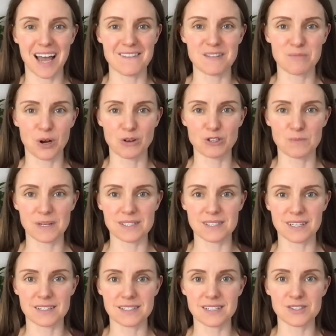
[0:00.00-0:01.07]
I've approached
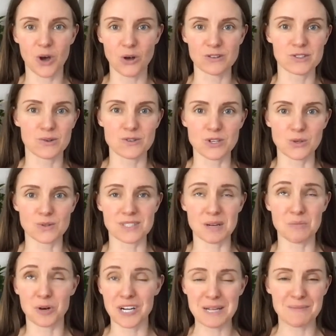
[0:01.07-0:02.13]
business. It's also used
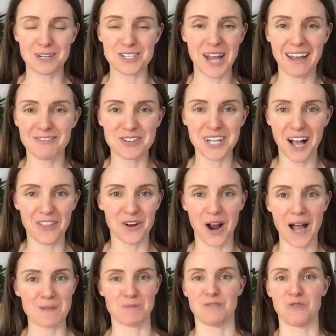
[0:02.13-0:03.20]
in pretty much every other
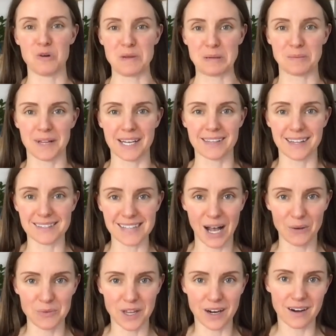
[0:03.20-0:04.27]
high performing plan that's
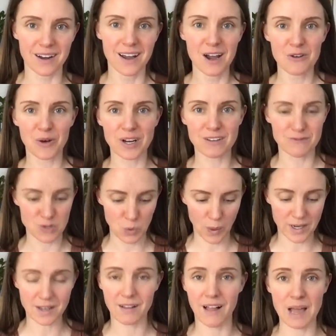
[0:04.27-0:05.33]
out there, right? If you
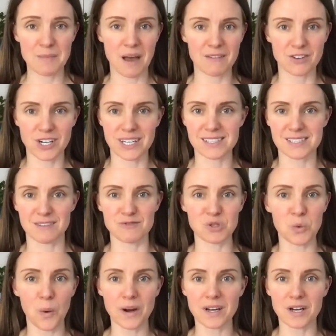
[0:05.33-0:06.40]
want to climb Everest, if
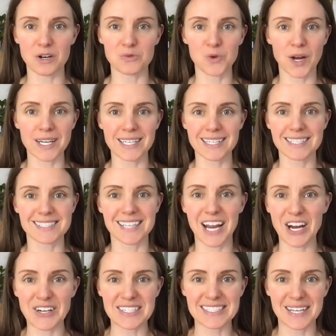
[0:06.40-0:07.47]
you want to run a
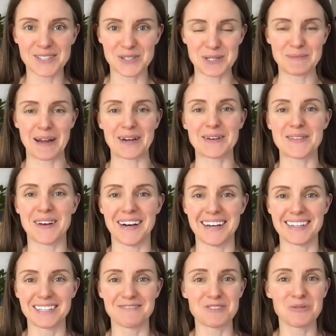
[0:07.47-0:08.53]
Saharan Desert
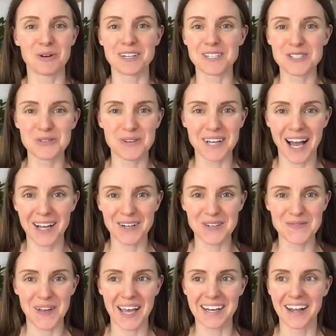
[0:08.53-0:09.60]
Marathon, if you want to do an
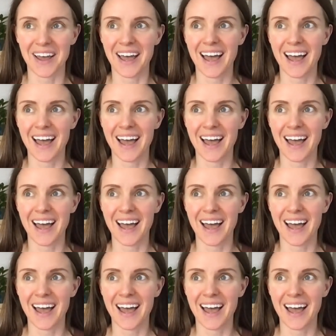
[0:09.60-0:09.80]
Ironman,